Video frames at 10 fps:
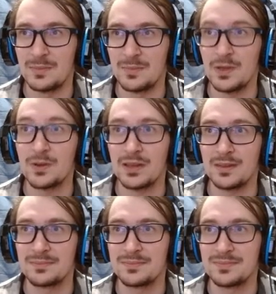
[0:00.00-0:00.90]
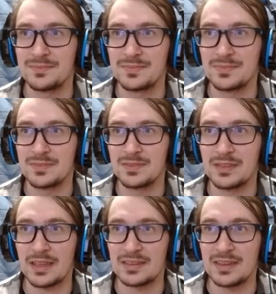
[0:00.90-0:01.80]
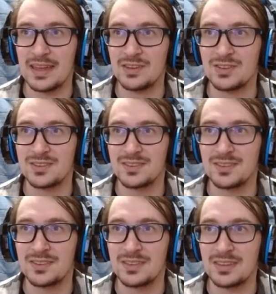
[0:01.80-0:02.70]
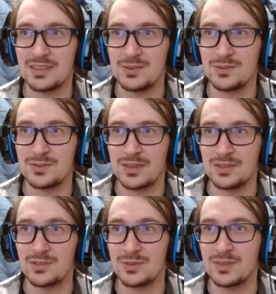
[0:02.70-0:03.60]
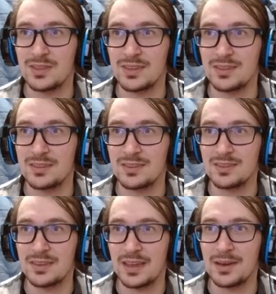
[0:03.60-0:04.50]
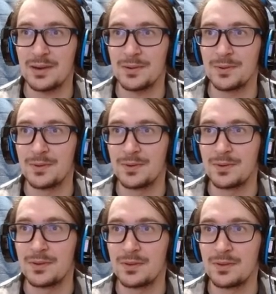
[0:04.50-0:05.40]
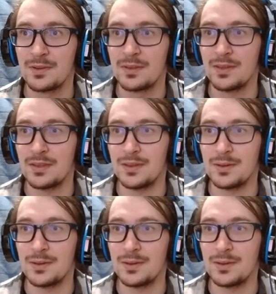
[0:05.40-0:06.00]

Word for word: Okay. I can dash. Can you do the thing? How? No.